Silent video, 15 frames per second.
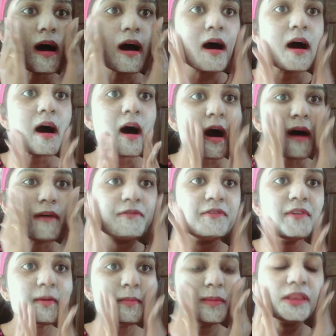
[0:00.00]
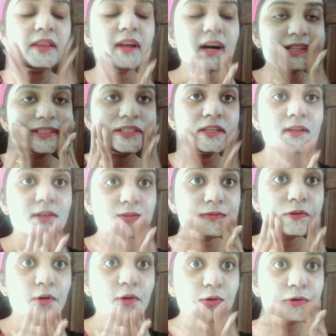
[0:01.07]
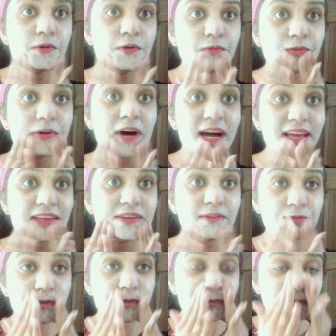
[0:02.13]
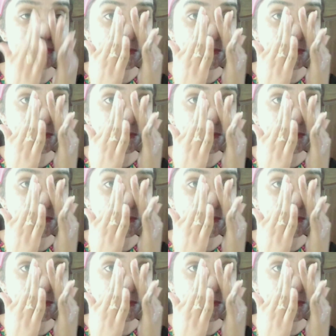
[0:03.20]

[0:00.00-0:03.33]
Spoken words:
After massaging it for good 5 to 3